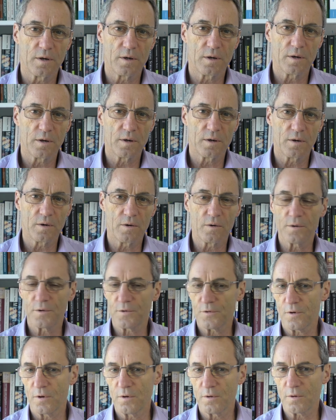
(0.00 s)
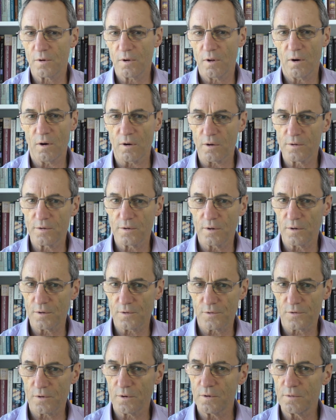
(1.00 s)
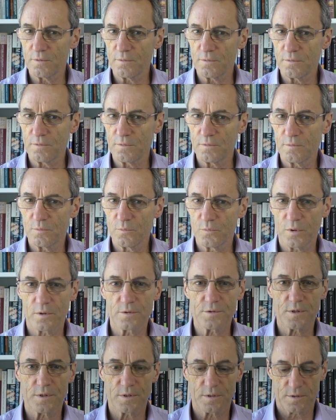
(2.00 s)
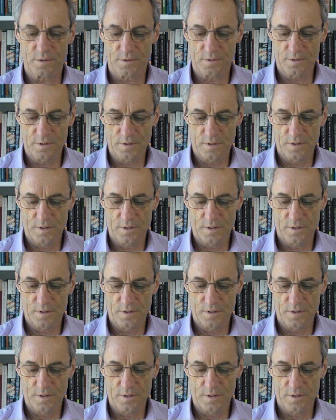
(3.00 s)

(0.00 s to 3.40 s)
on its own clock, on its own process.